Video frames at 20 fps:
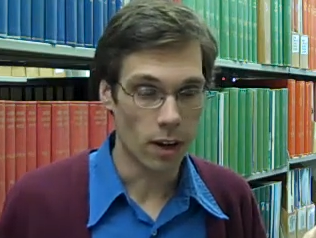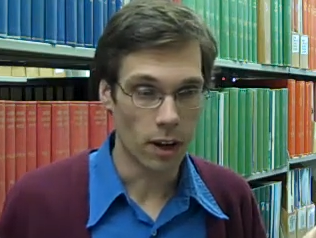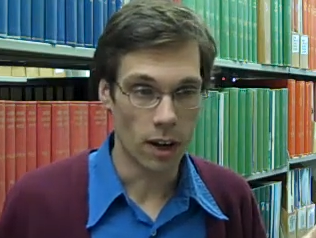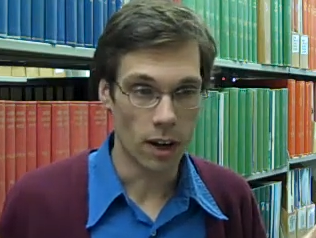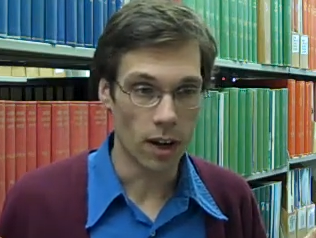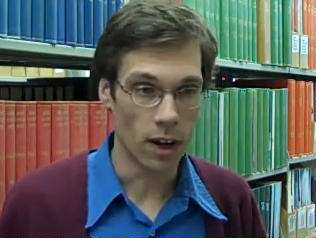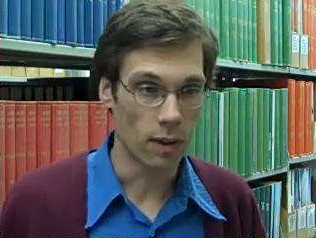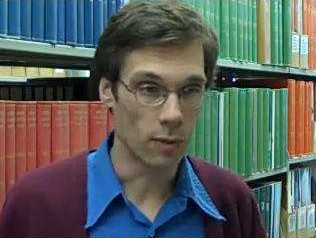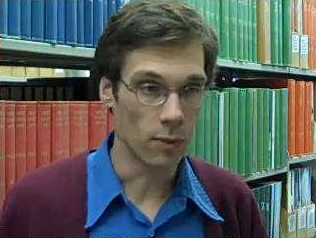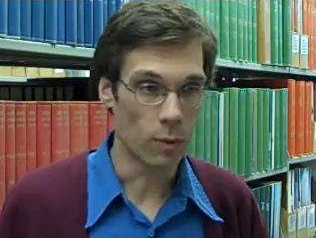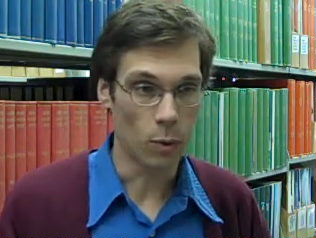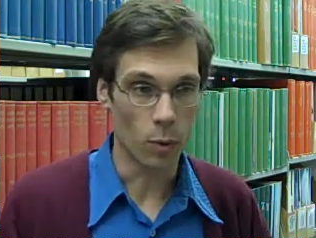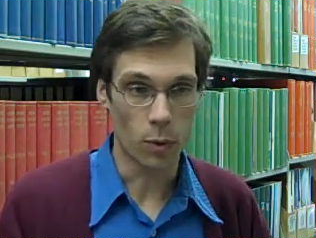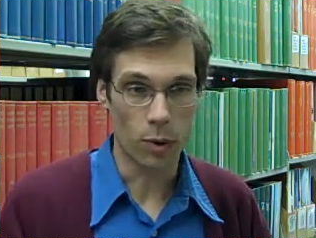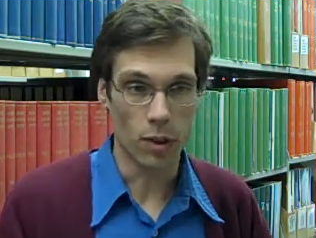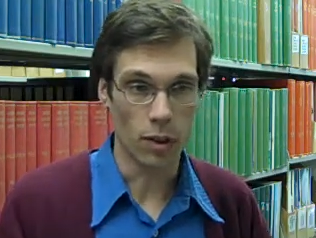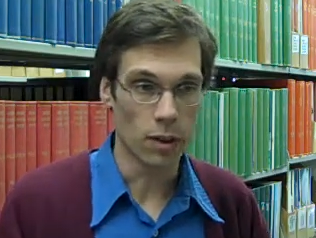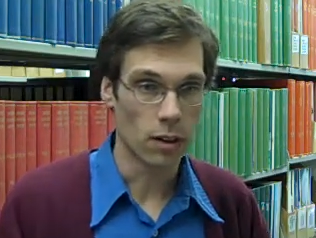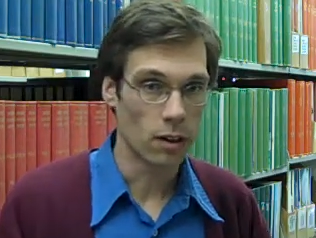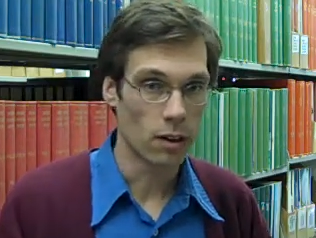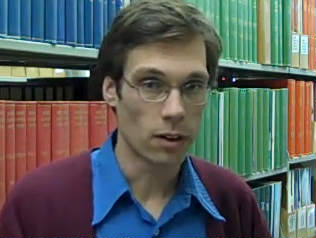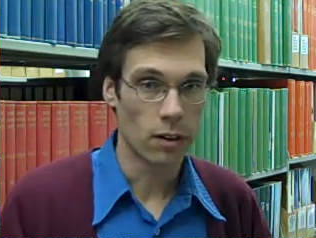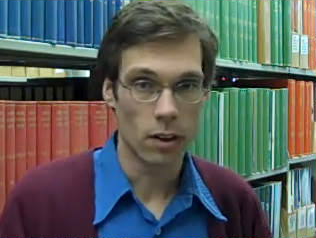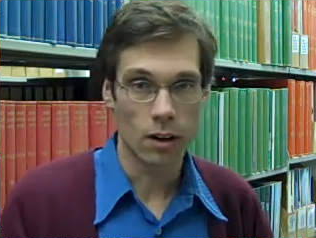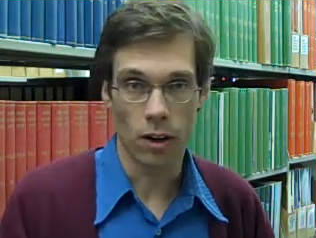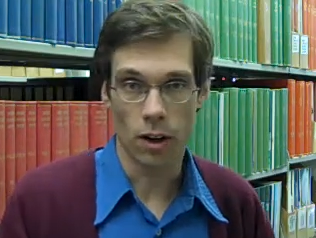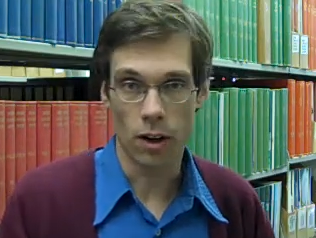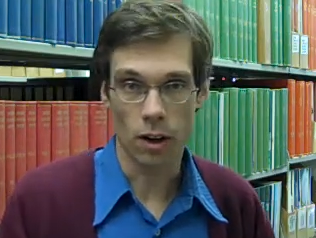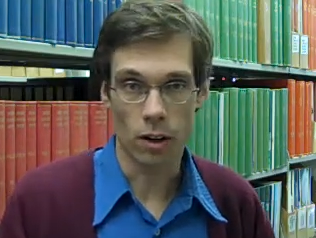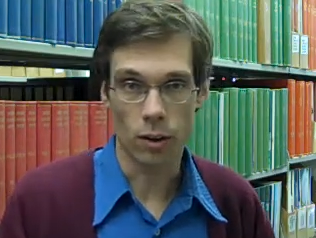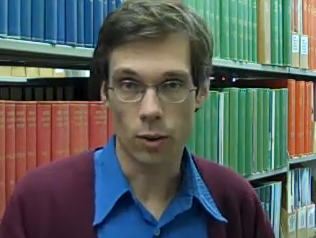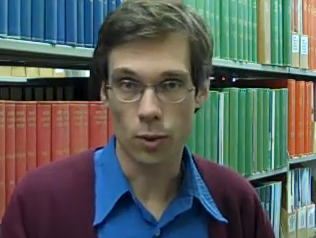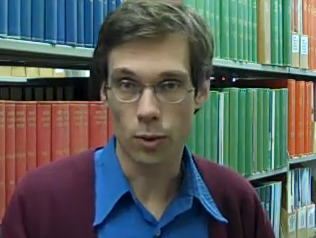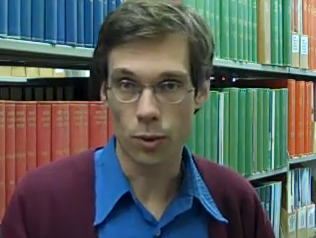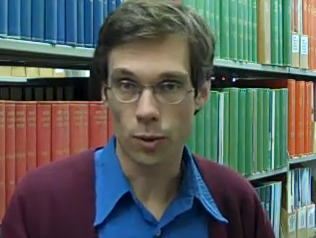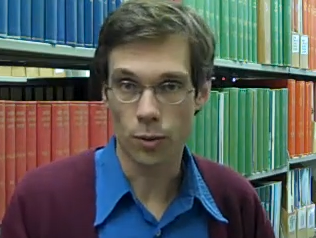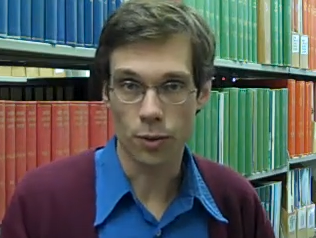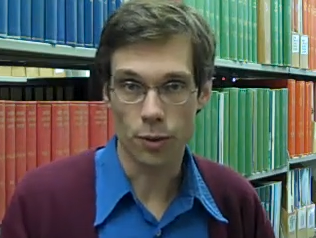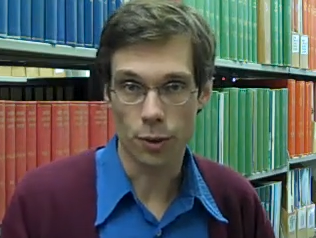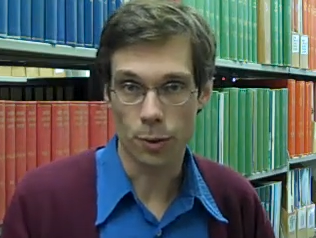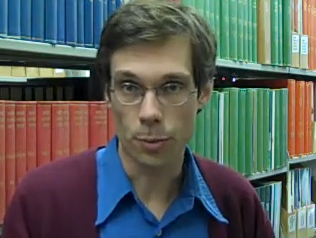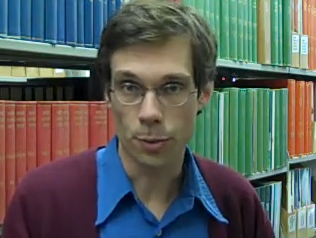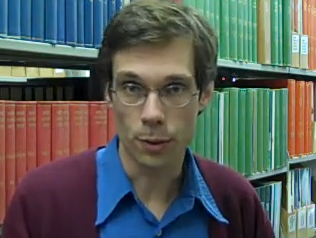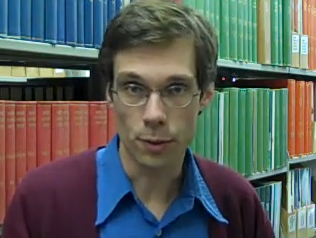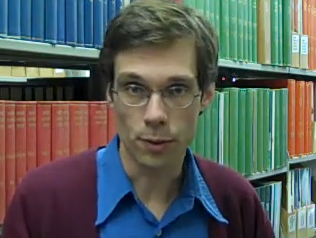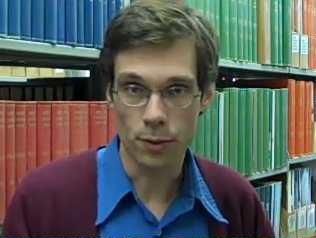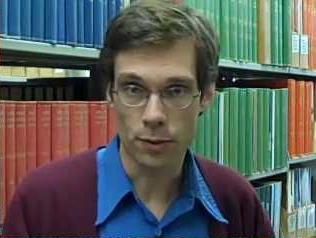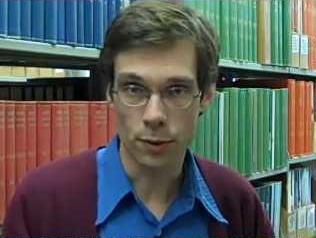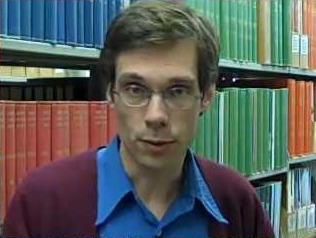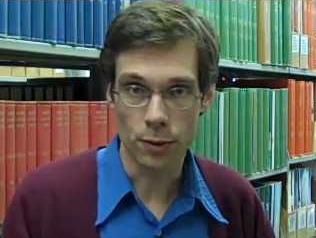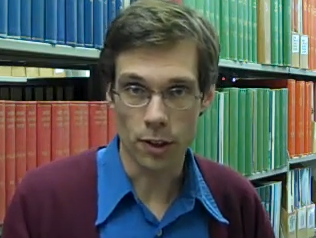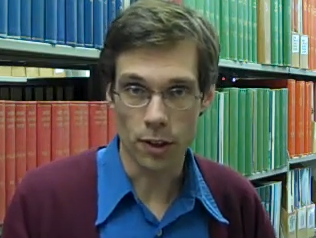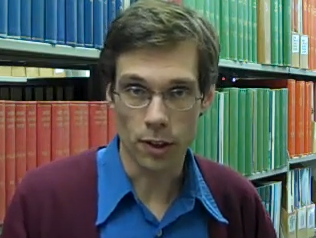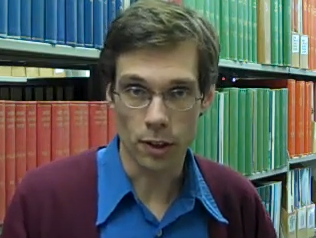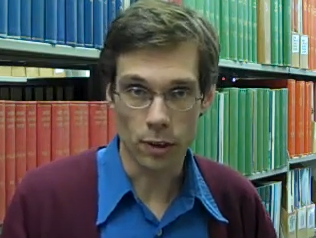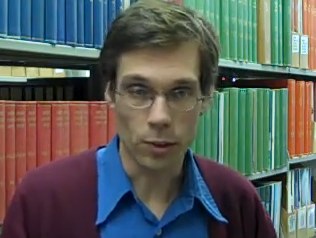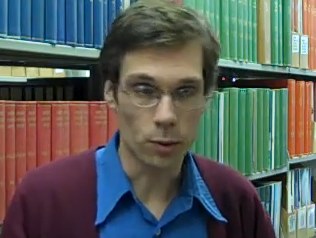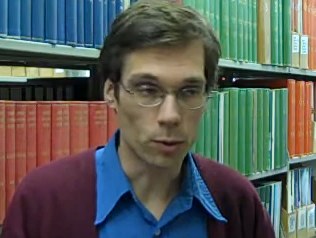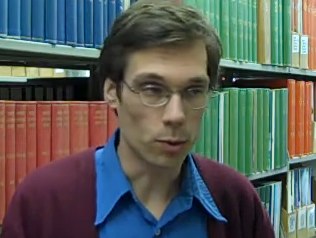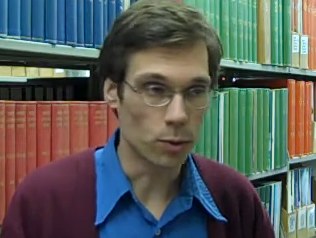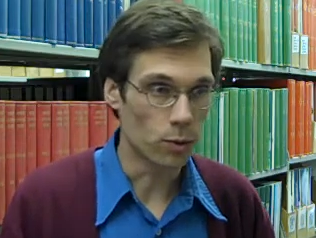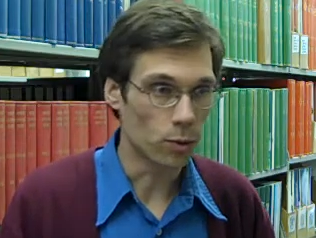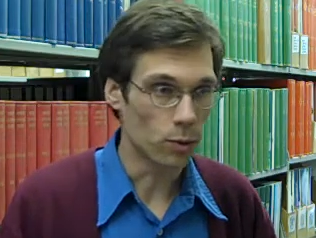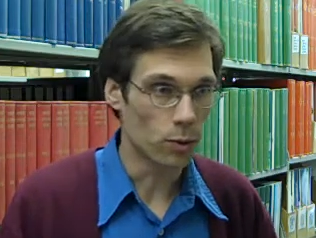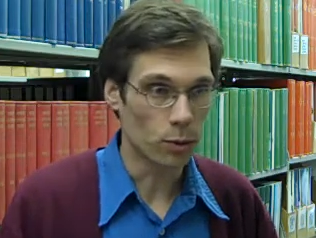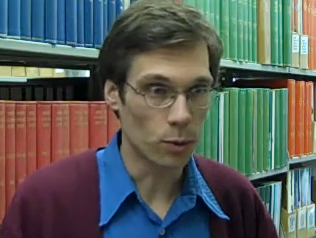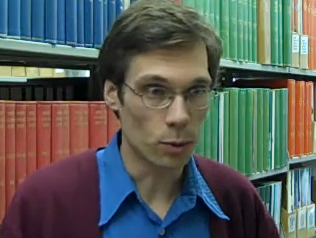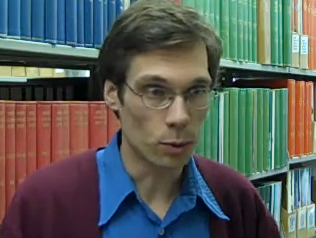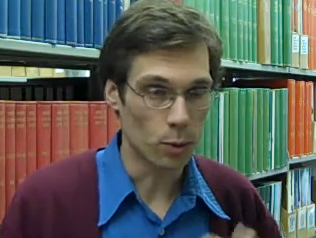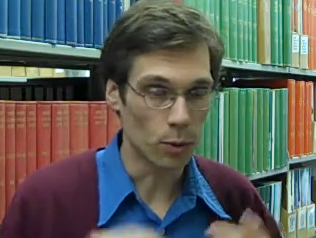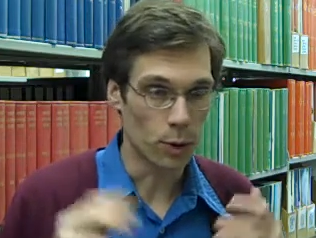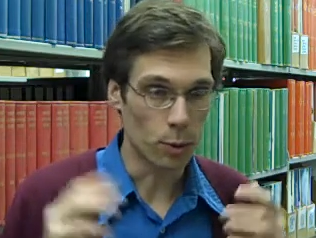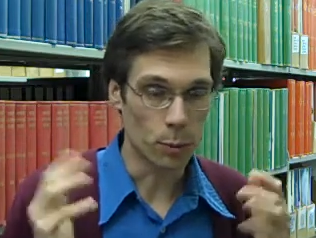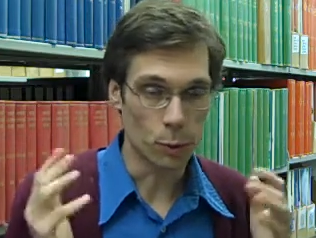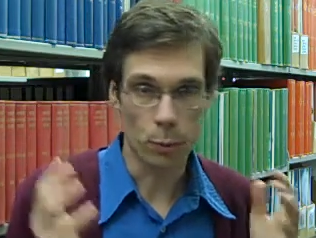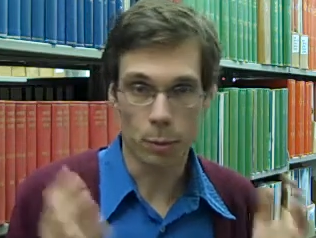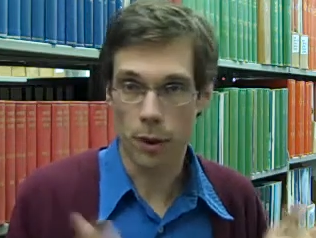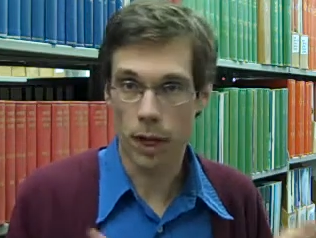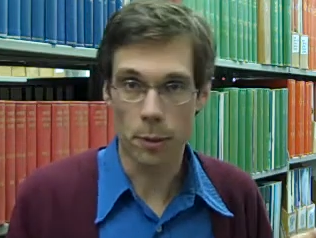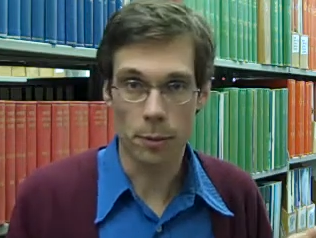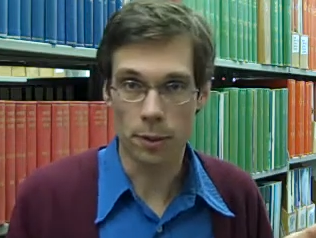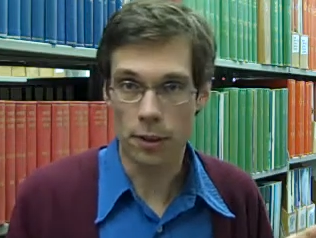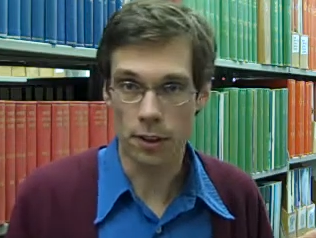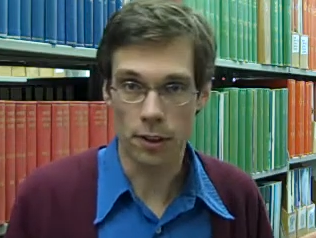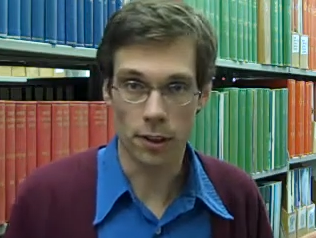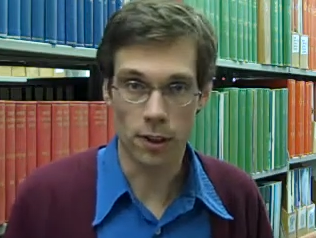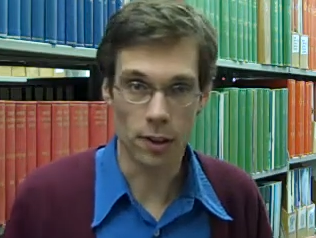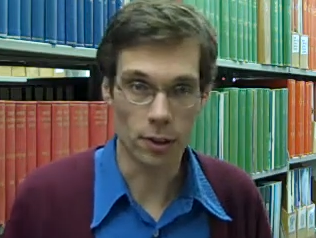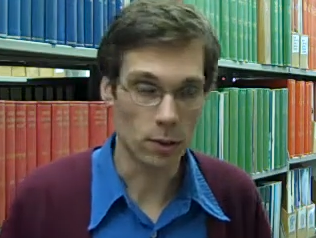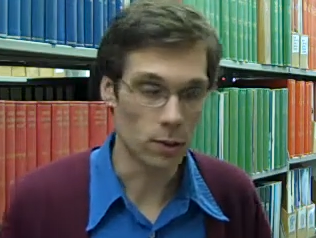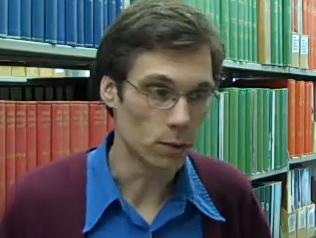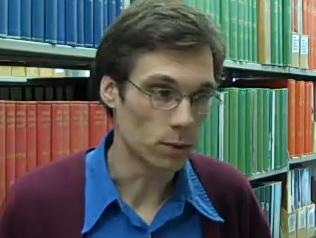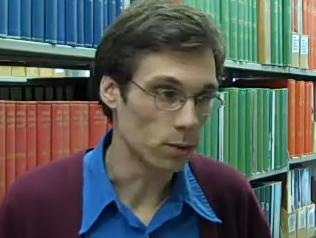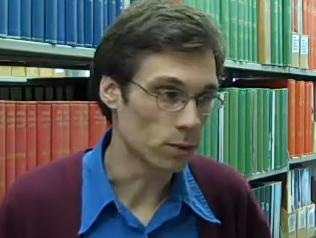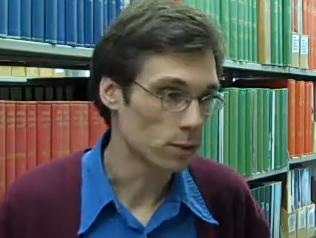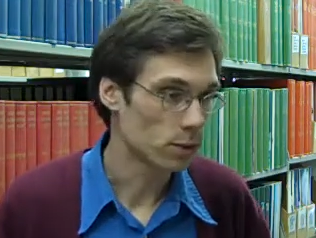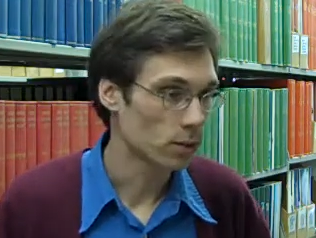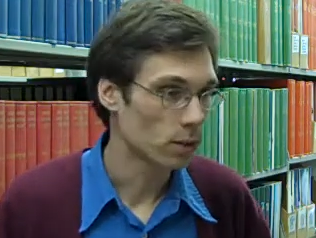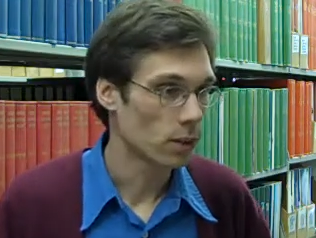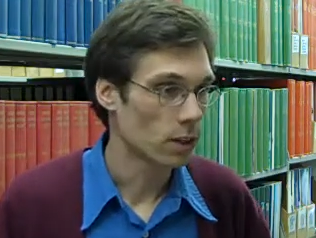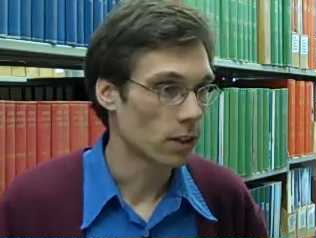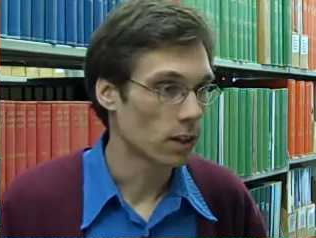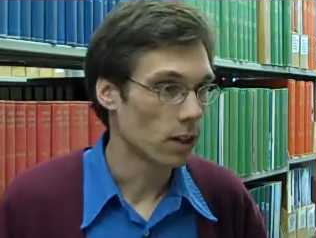uh, for articles, your peer-reviewed articles, or your more popular articles,